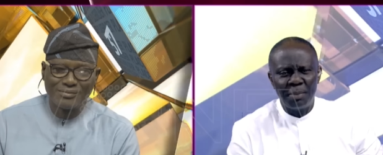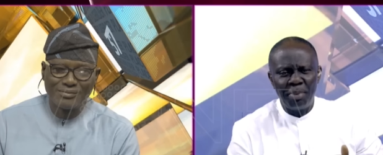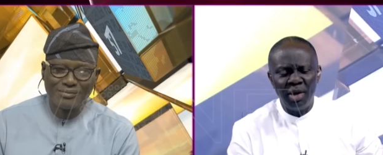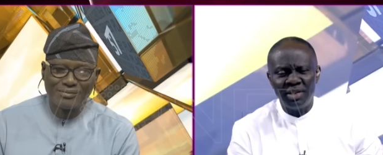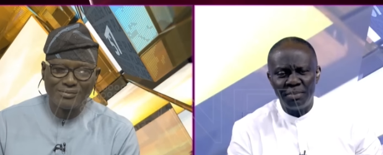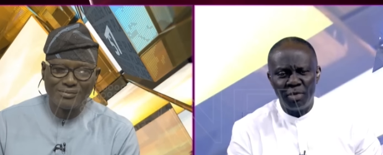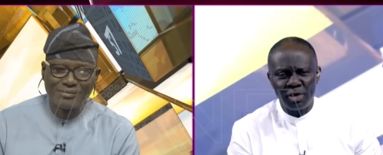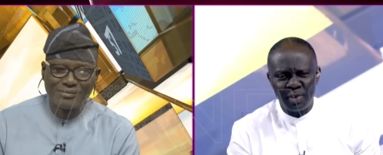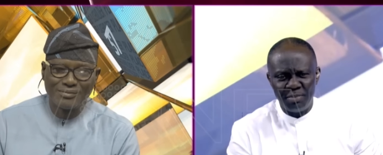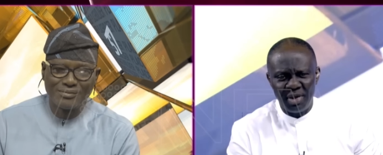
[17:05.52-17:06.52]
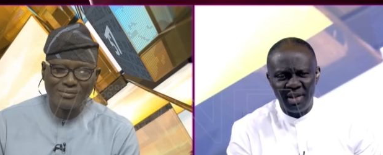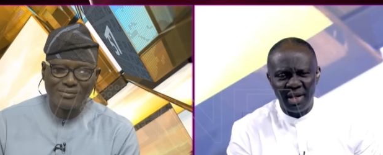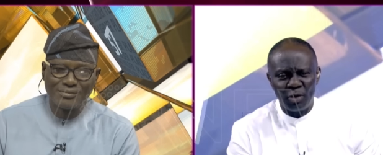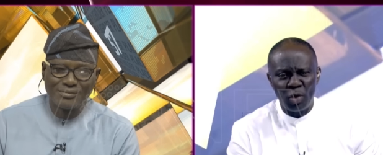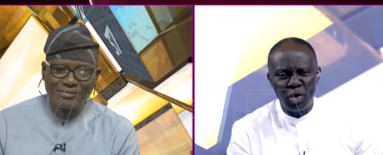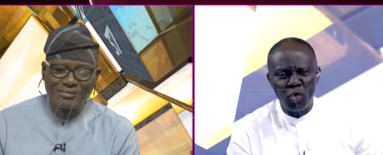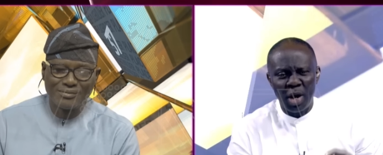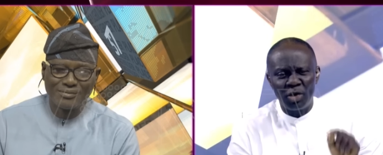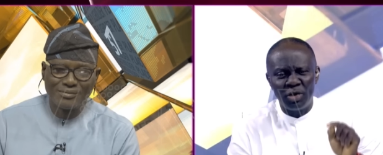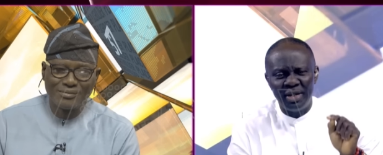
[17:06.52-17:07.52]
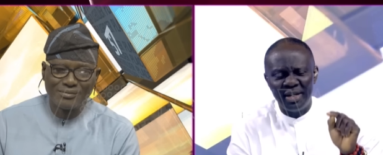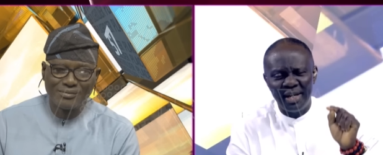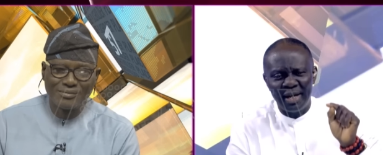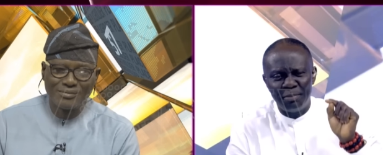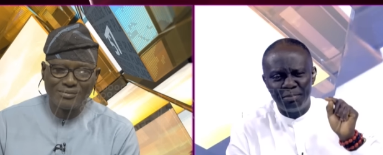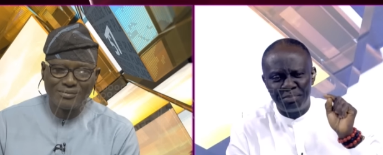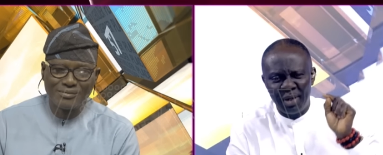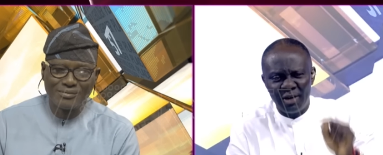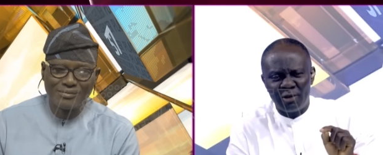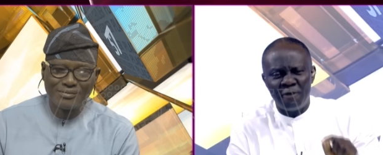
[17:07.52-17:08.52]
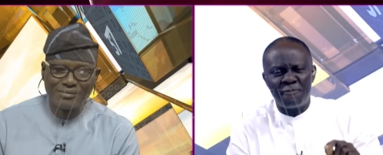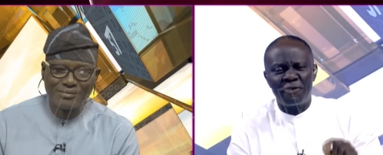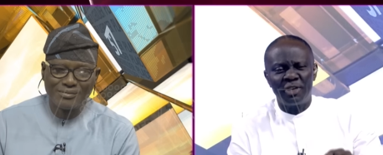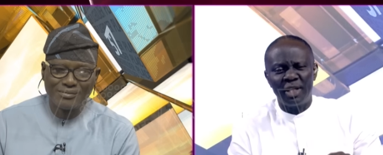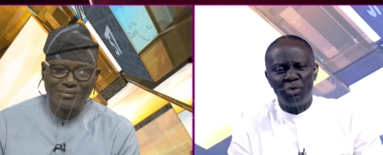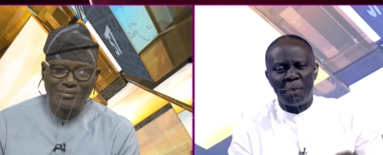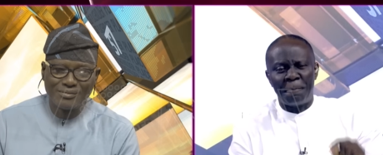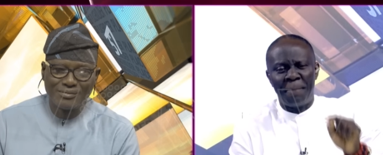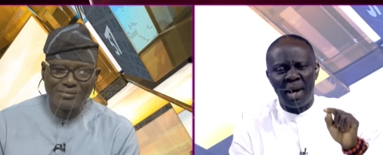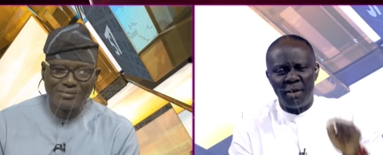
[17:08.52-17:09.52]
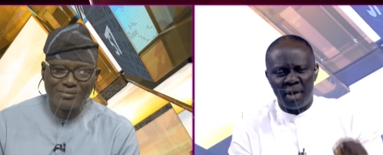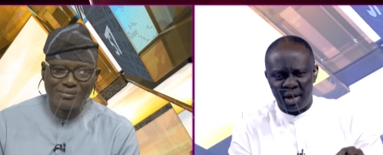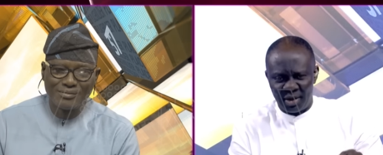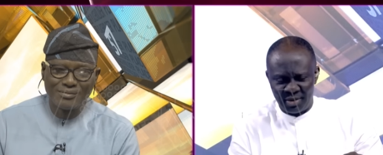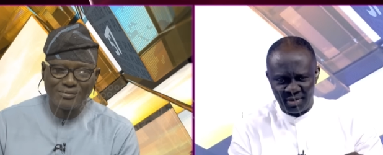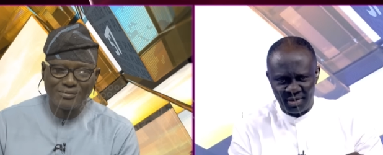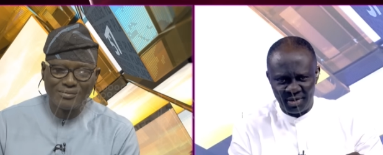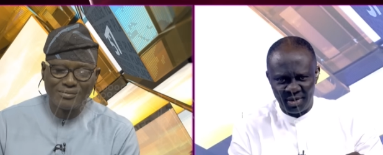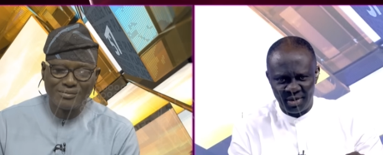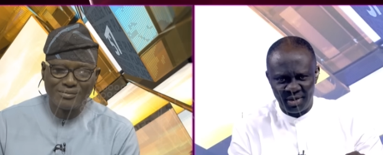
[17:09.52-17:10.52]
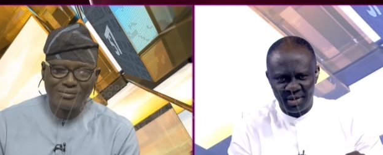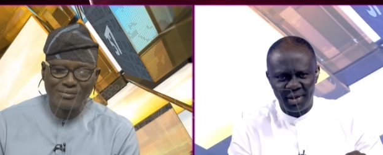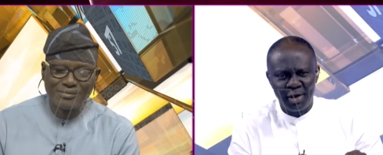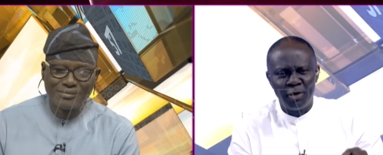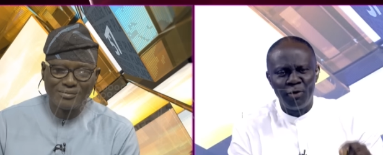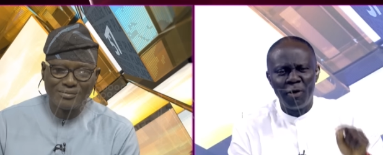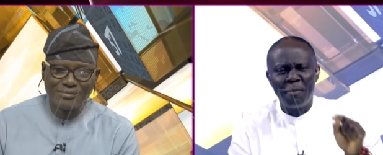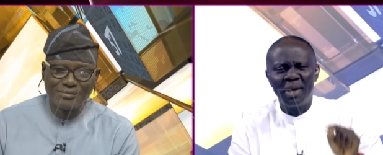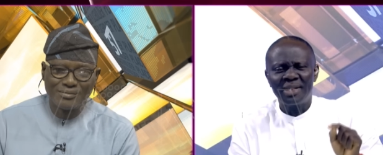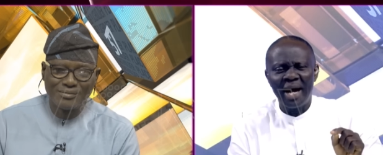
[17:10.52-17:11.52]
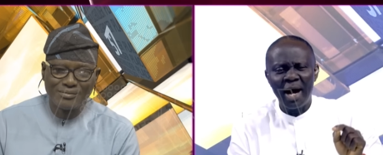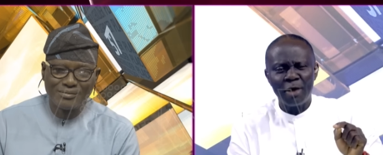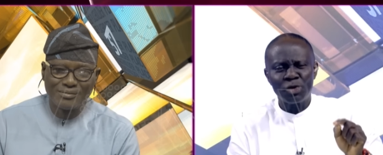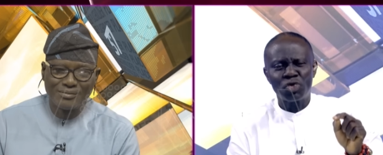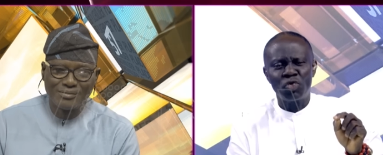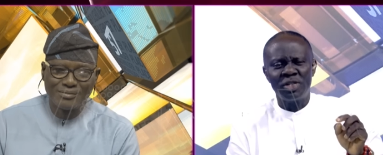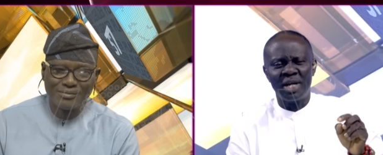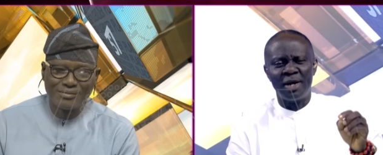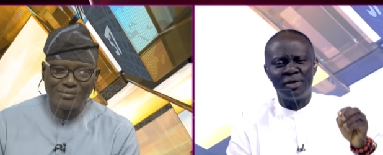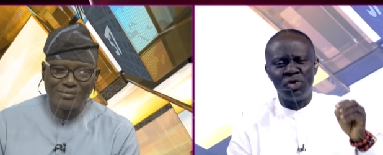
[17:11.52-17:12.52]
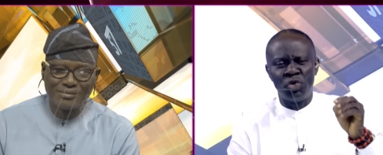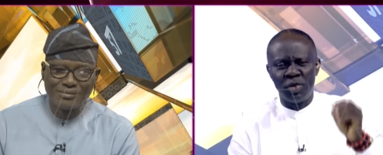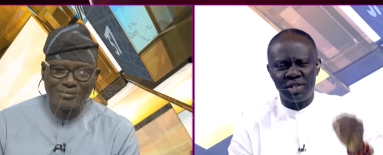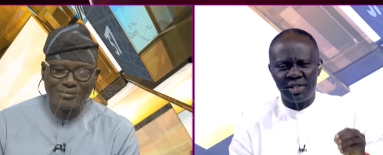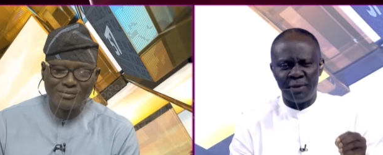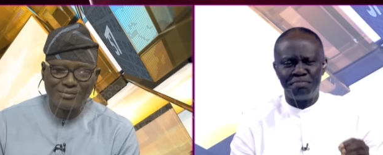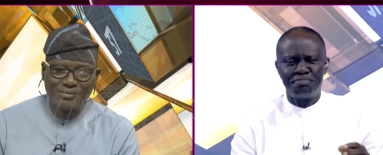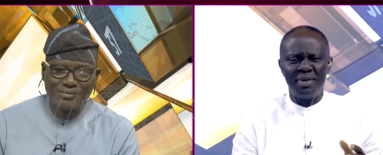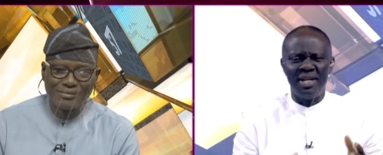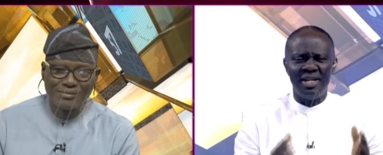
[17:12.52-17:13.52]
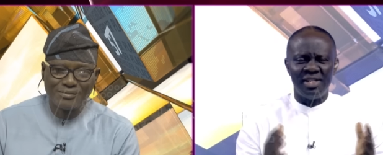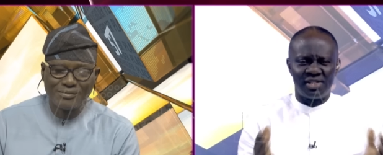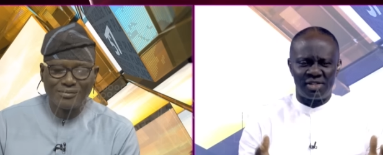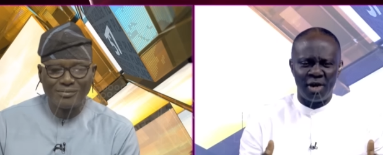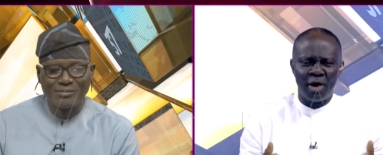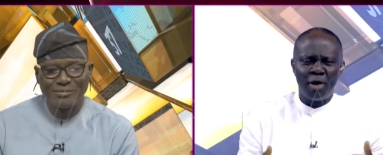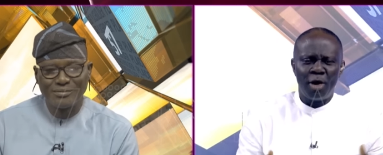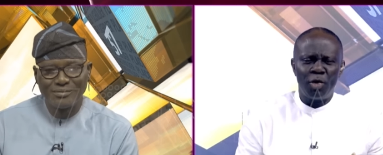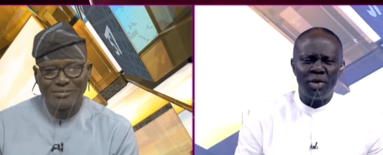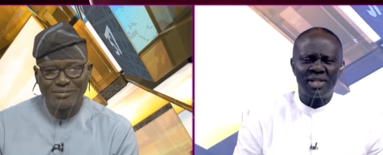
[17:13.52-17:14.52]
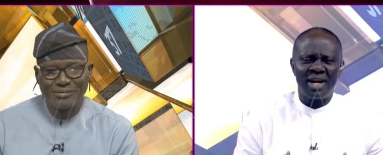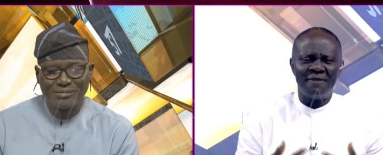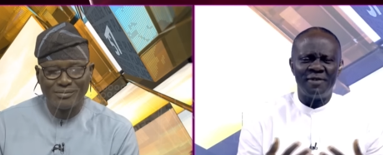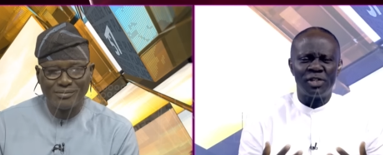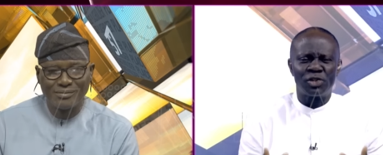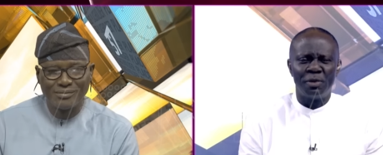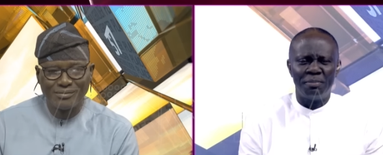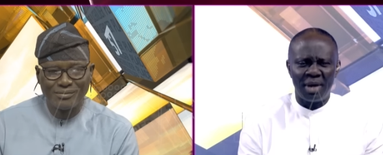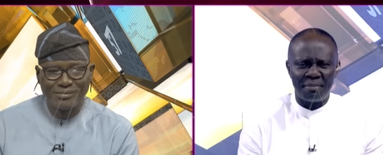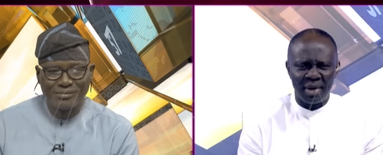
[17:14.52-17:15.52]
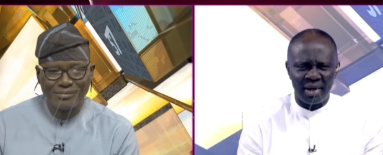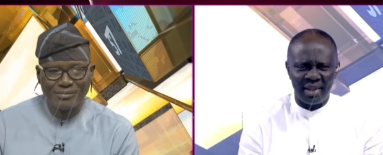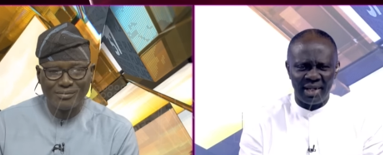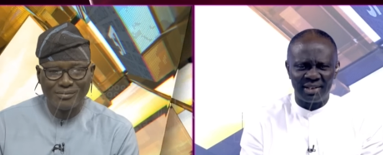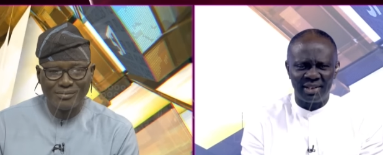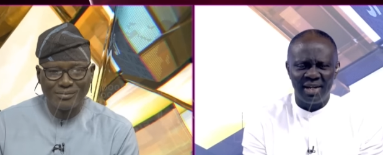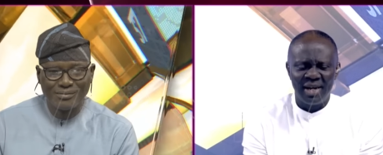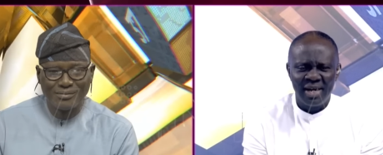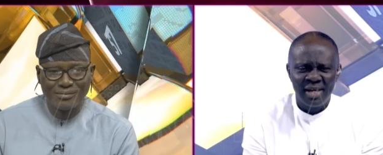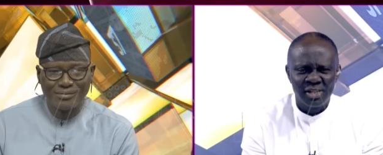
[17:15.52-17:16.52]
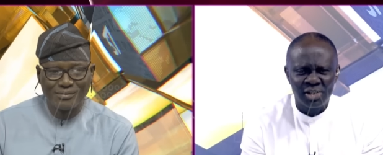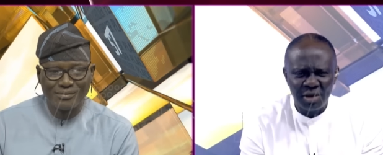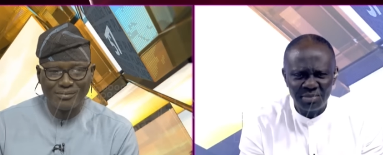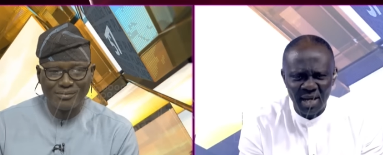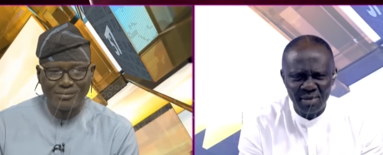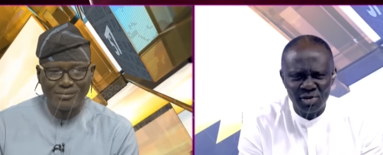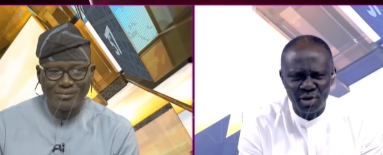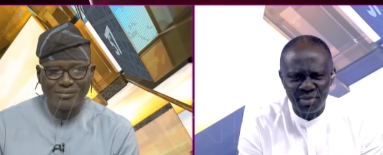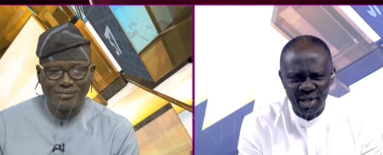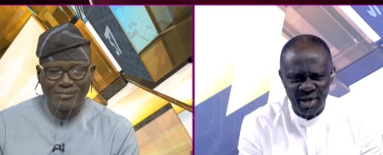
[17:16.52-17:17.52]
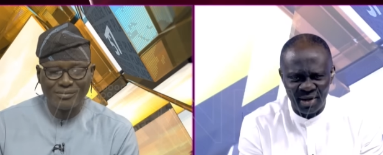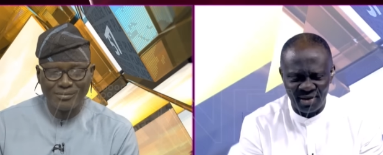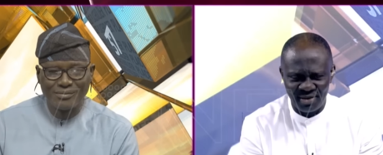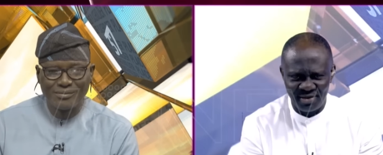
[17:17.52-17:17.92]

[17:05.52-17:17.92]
Speaker 1: point must be made that when you are being confronted with power, no matter how sweet and juicy, please always have a somber mind that sometimes, someday,